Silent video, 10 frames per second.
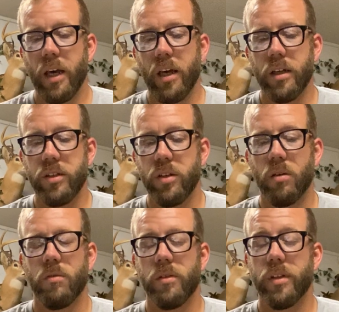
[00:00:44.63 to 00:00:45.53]
and you
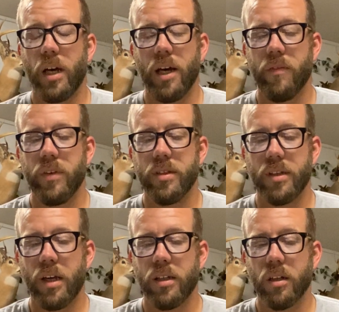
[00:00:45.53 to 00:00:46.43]
don't want the IV
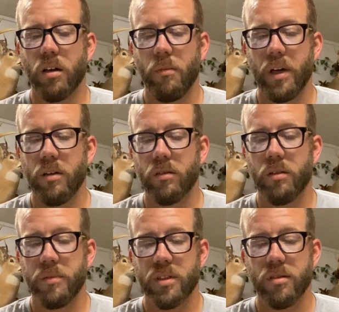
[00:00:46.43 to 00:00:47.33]
site to come out,
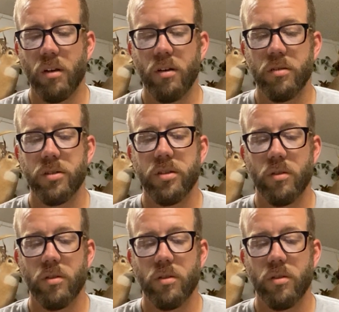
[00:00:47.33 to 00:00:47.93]
become dislodged,